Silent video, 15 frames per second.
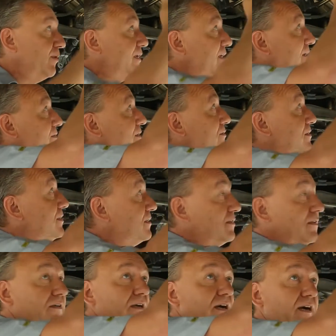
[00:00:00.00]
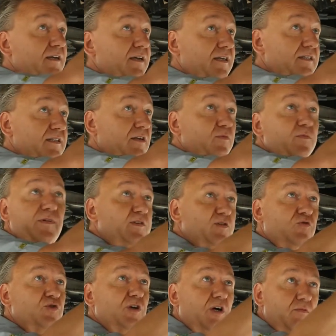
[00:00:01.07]
As you can see here, we have an
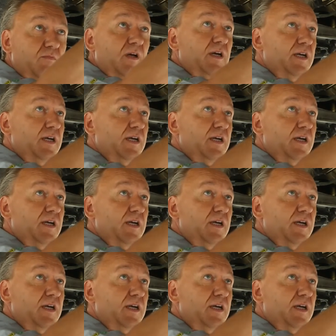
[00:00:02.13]
even number